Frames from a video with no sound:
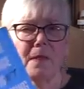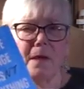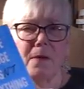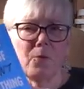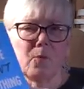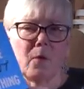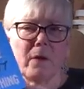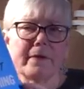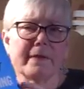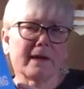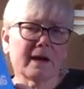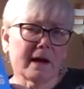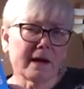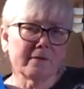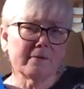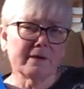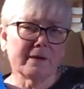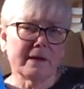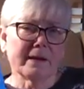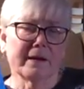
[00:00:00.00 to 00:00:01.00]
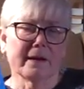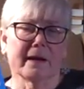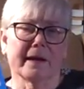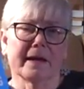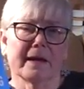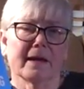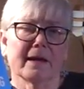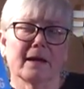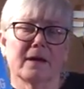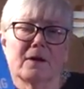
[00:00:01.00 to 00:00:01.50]
one that I really
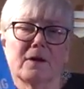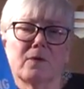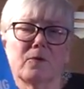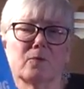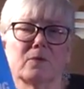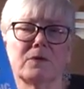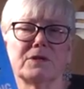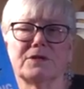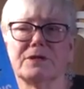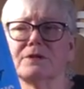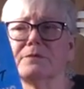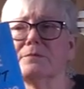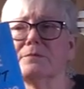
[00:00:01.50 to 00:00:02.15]
like, which is